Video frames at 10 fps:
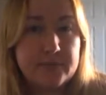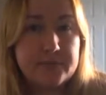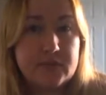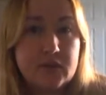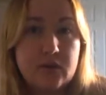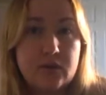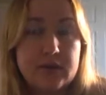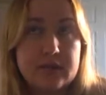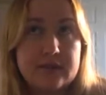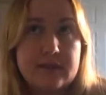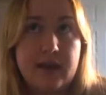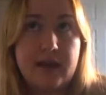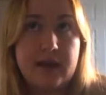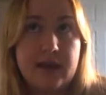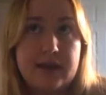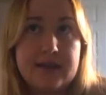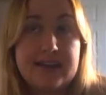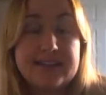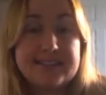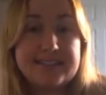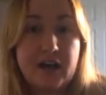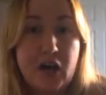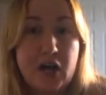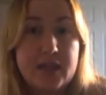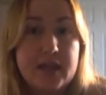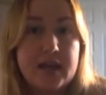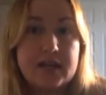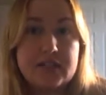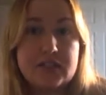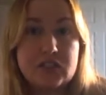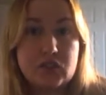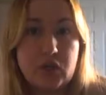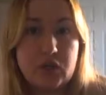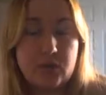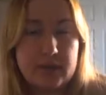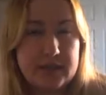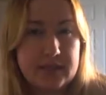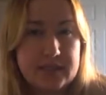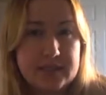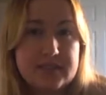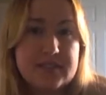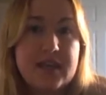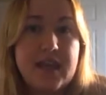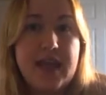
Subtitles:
knowing that he saw that I stuck with it